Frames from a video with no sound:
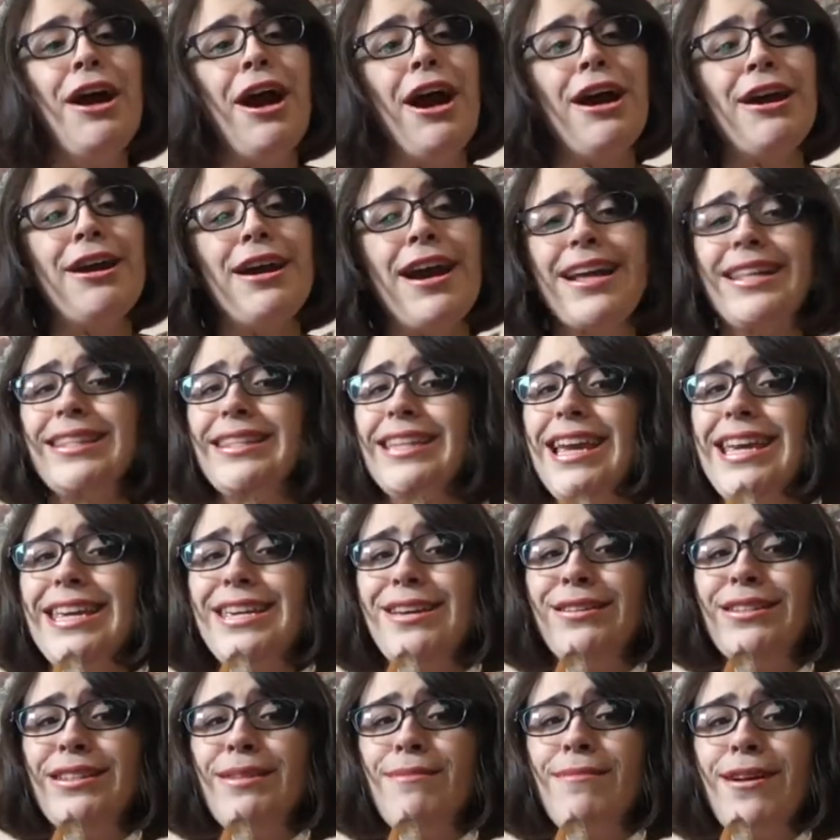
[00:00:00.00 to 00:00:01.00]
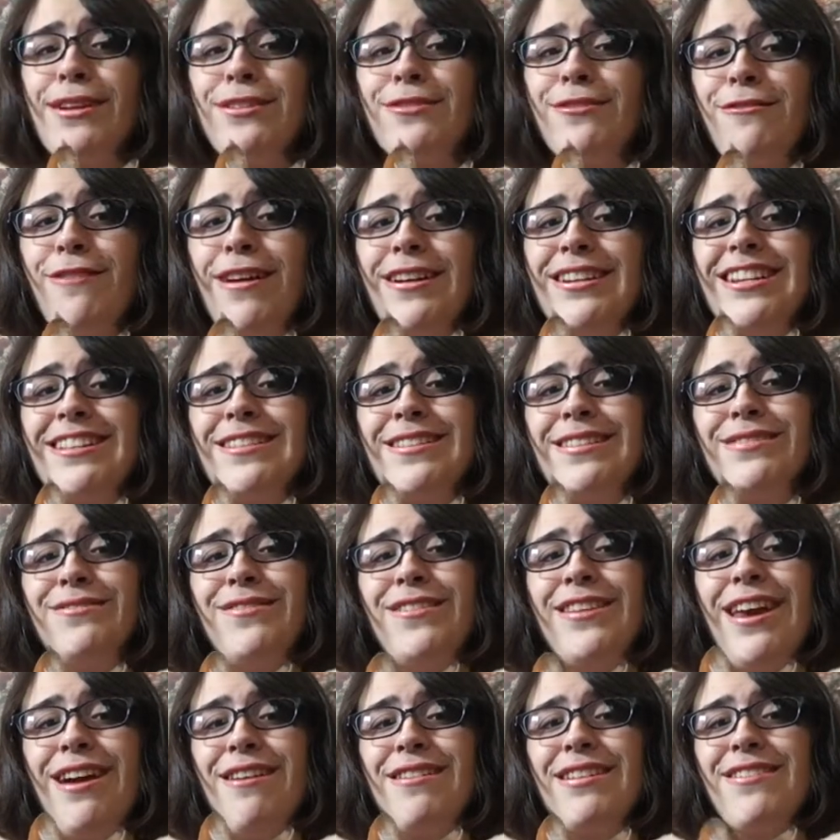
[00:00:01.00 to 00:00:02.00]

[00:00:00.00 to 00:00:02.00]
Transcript: All right, thank you so much for watching this video.